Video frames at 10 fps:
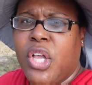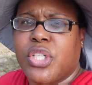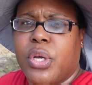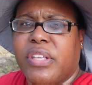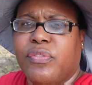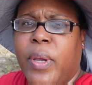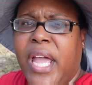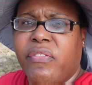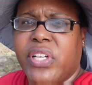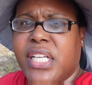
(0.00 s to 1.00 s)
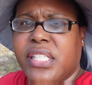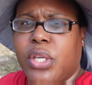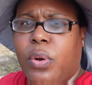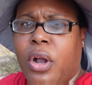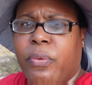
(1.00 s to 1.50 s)
So if you haven't done
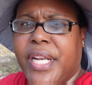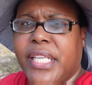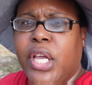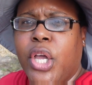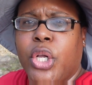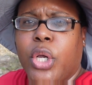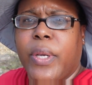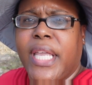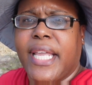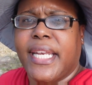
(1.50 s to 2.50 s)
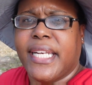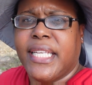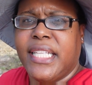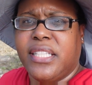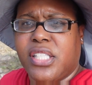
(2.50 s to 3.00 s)
so already, go ahead and
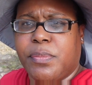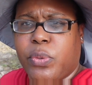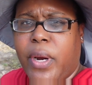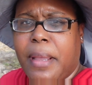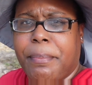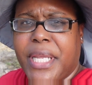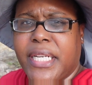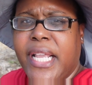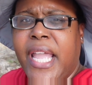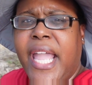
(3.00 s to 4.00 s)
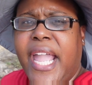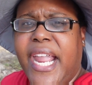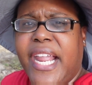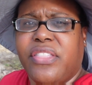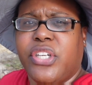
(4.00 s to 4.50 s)
hit the subscribe button
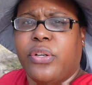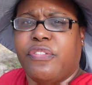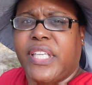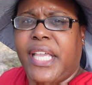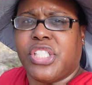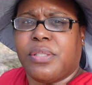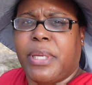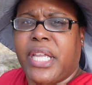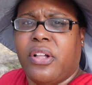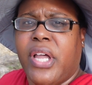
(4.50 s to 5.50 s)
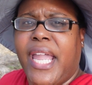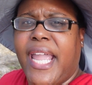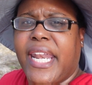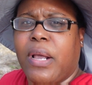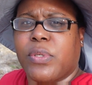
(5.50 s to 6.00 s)
and the notification bell
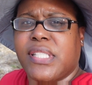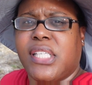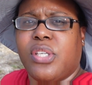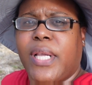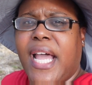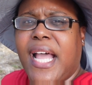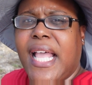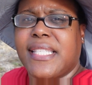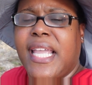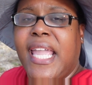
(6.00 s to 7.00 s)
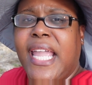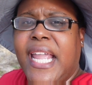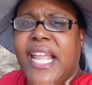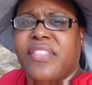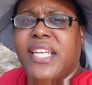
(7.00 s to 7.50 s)
and I will see you guys
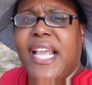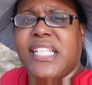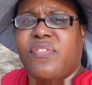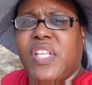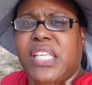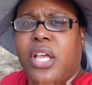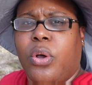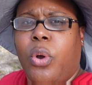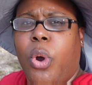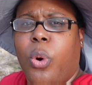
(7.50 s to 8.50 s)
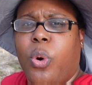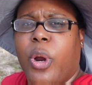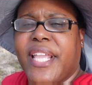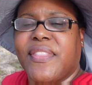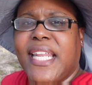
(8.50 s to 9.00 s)
in the next video
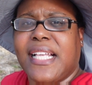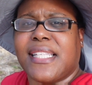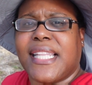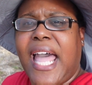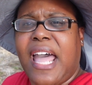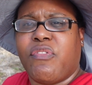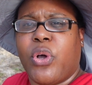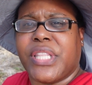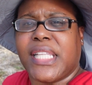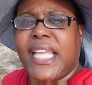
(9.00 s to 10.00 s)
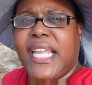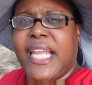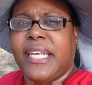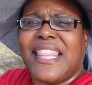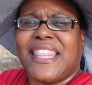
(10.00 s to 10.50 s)
or in the next live on the
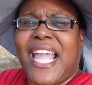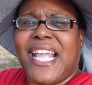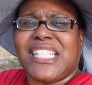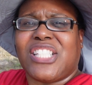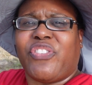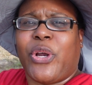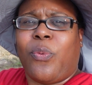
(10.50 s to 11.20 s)
land. Thanks for